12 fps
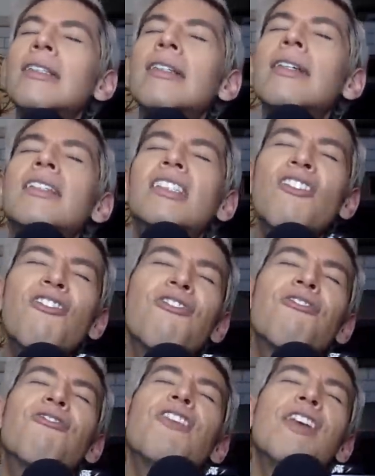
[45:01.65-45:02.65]
needed to
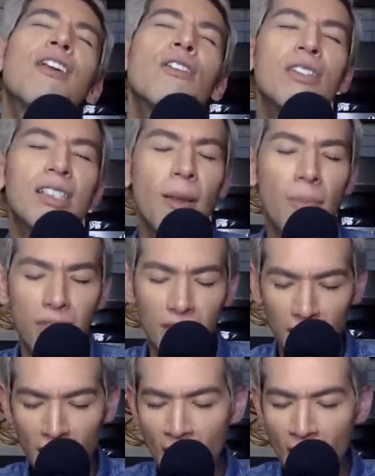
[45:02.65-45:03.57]
feel something.